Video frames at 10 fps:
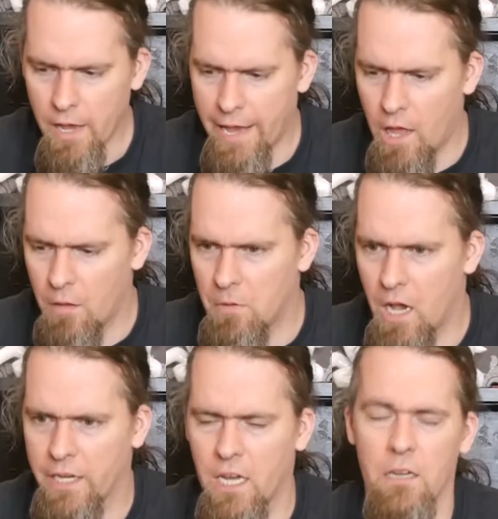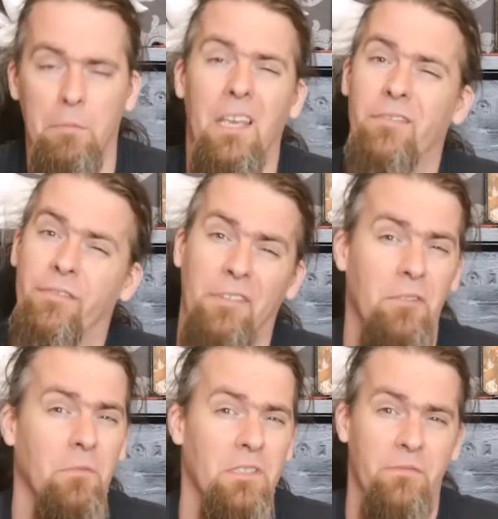I kind of play for
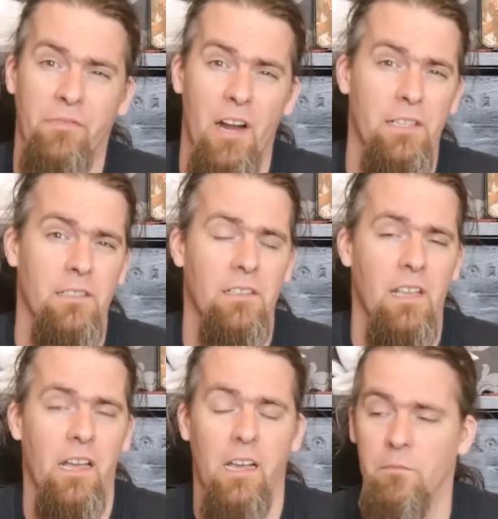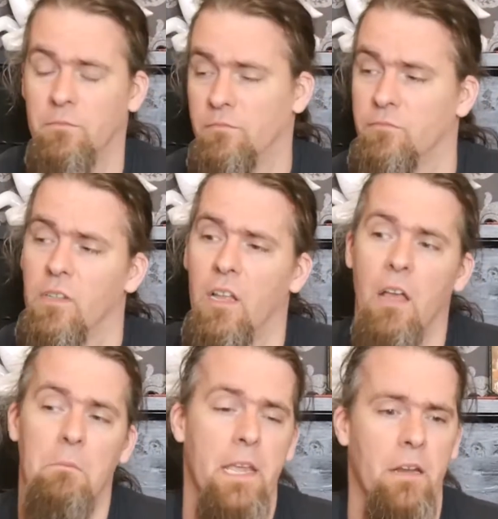fun with some friends, and
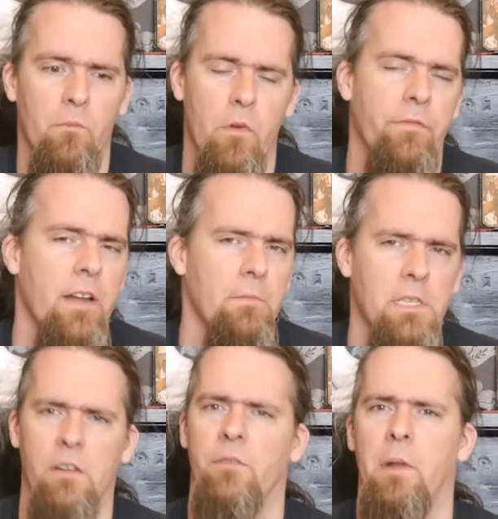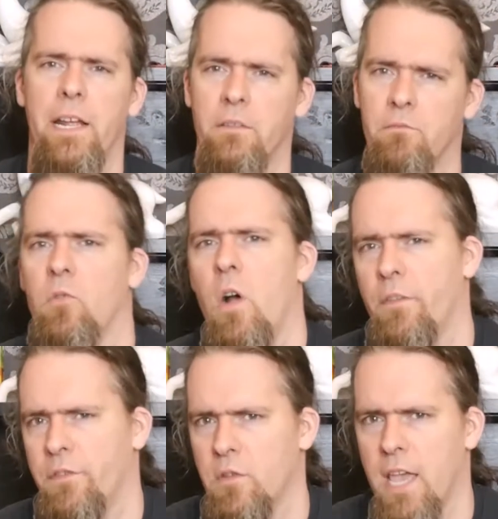me and one friend in particular have played quite a
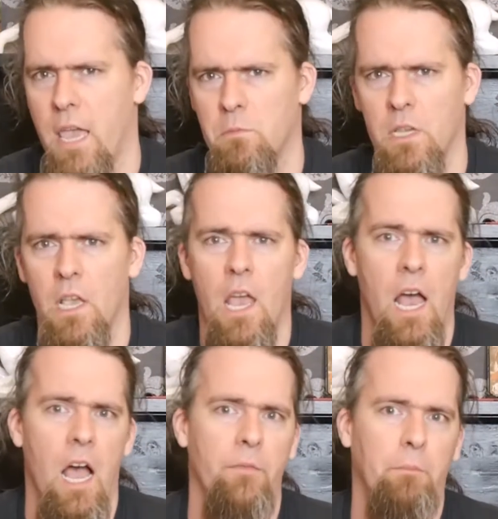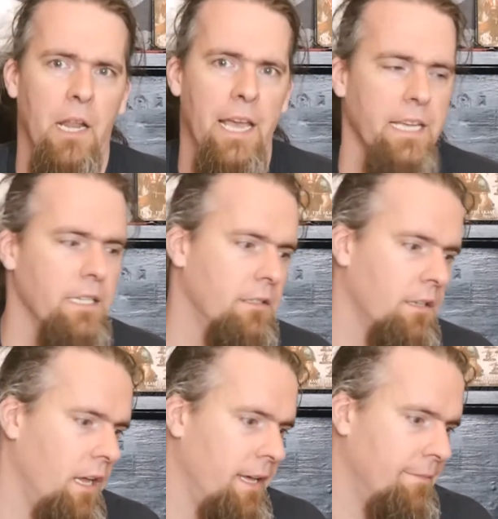few games. I've played
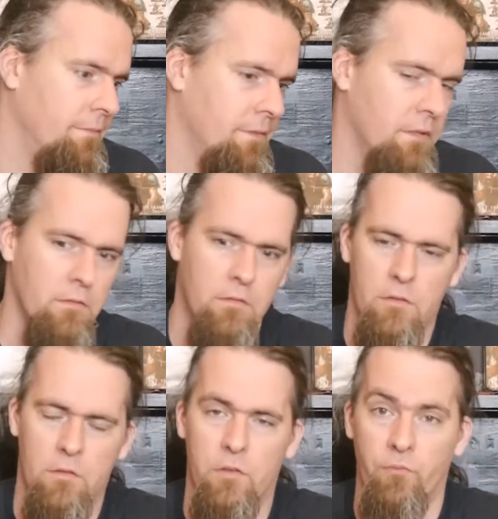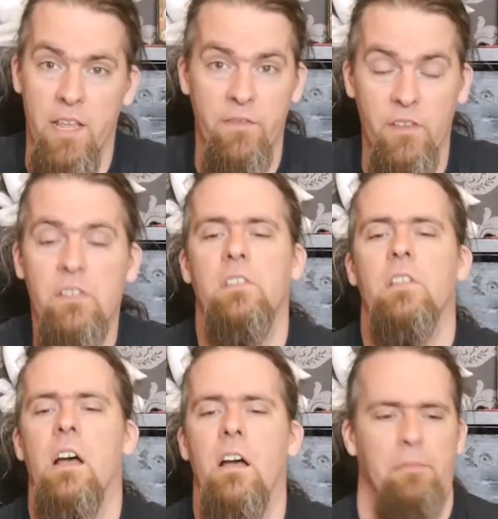the
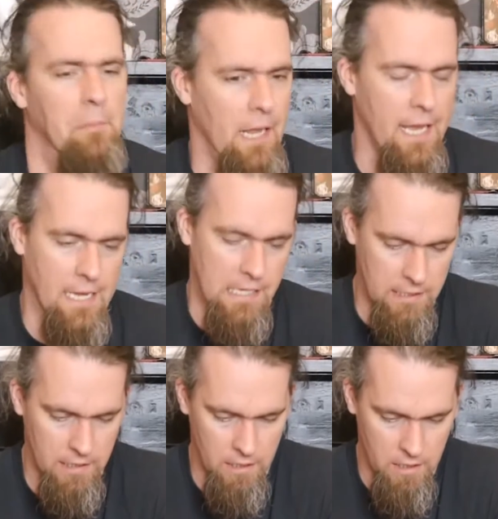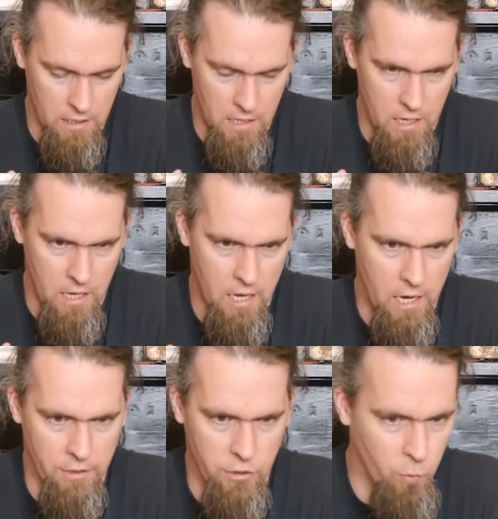Reavers, I've played
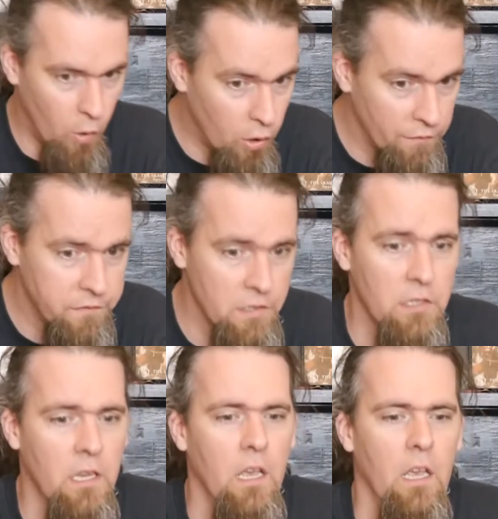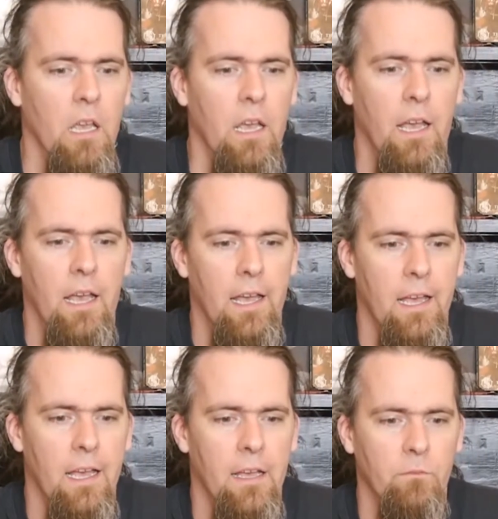the Dwarves,
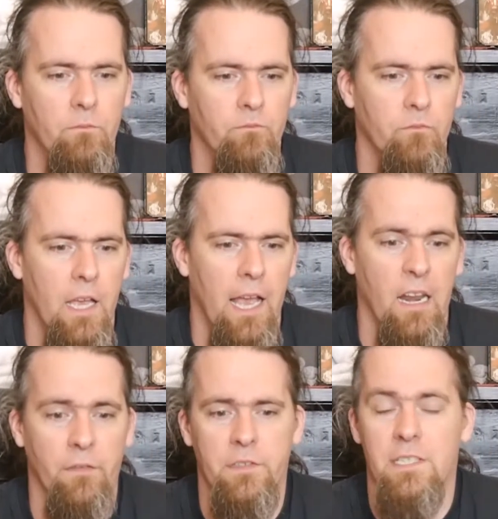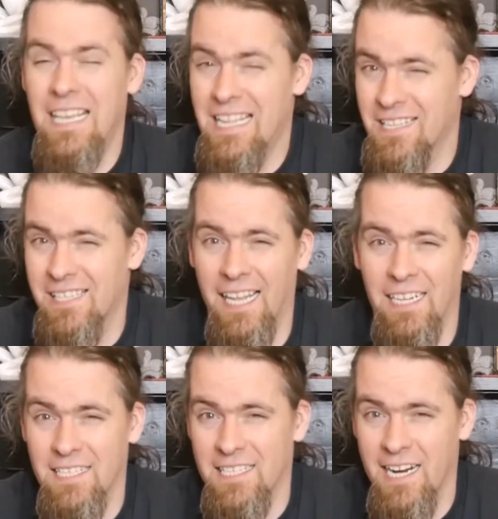and I've seen the
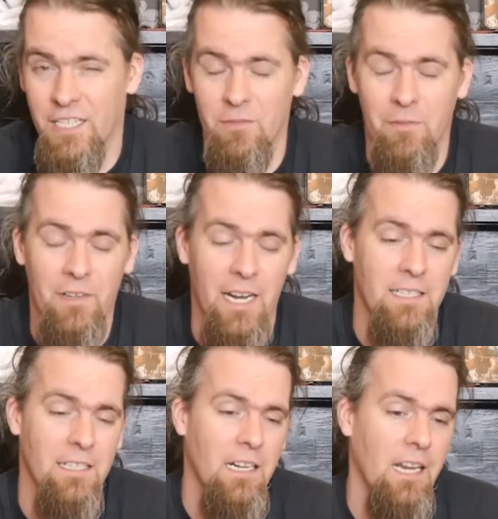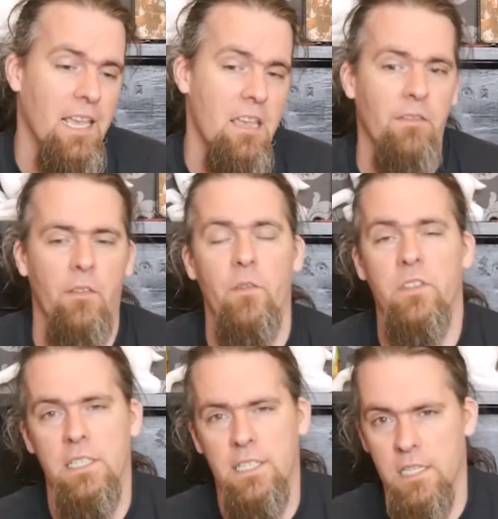Skeletons in action with Cleanse and Cleave. I've
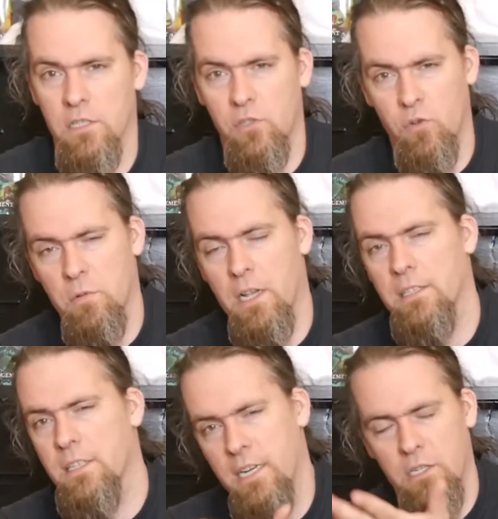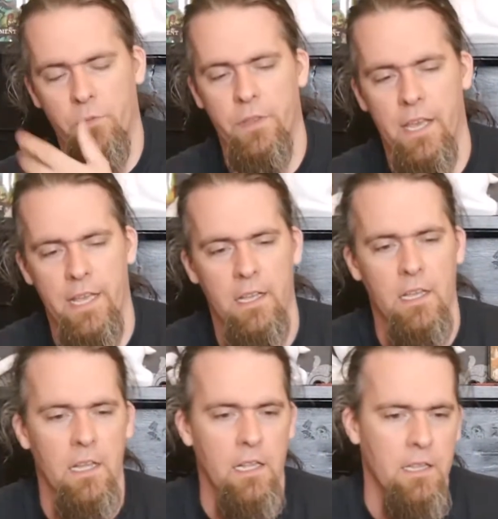obviously seen the Stormcast in action with their
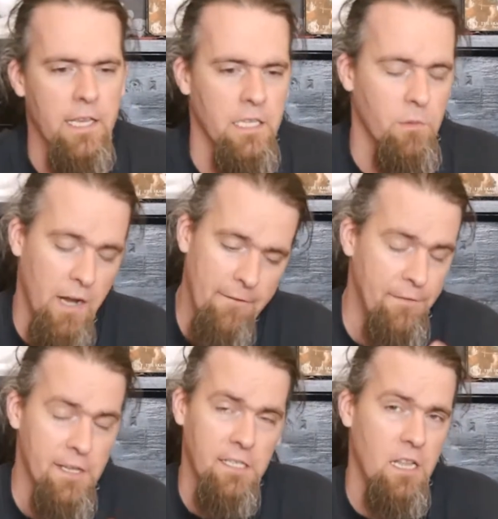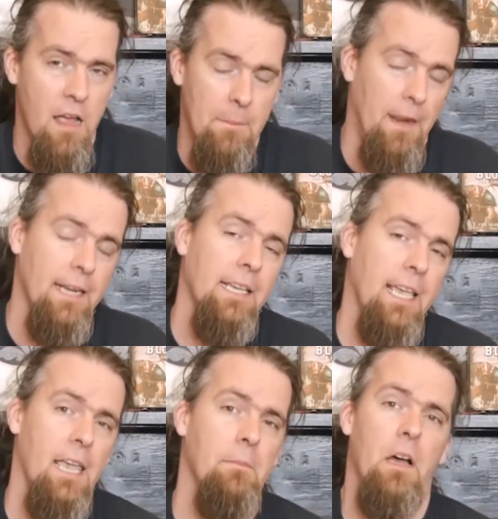things. So when I first started playing the
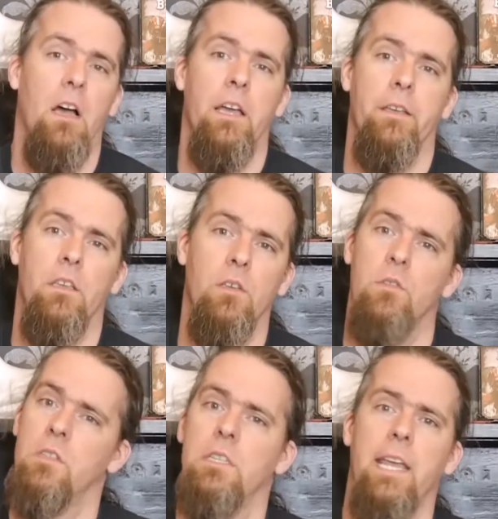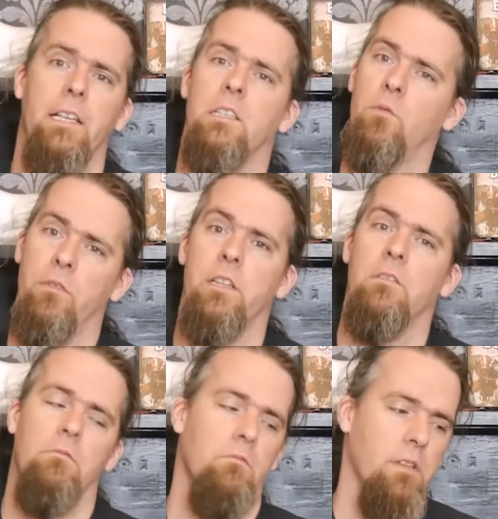game, I used the decks that were
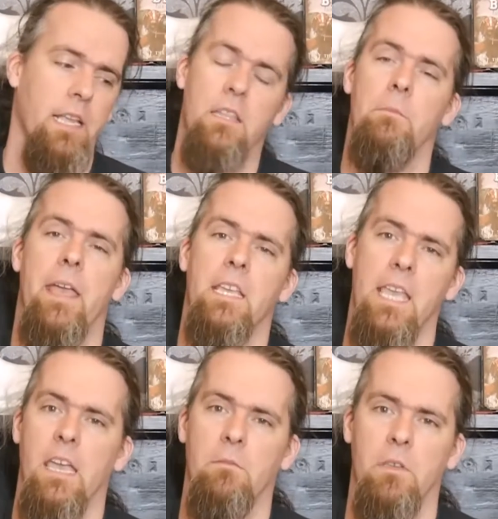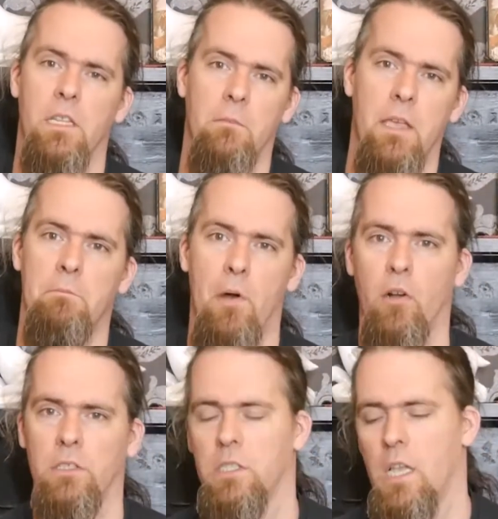in the main game, in the main
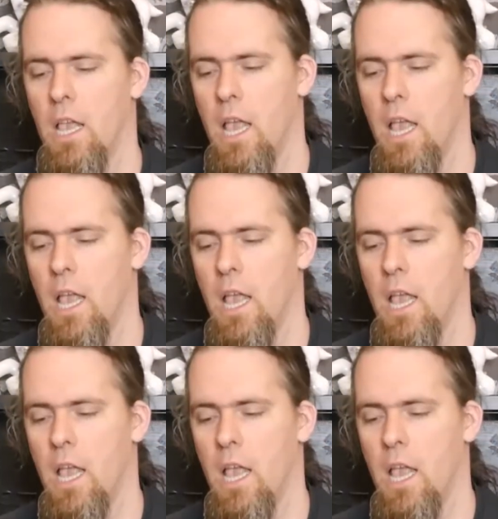box,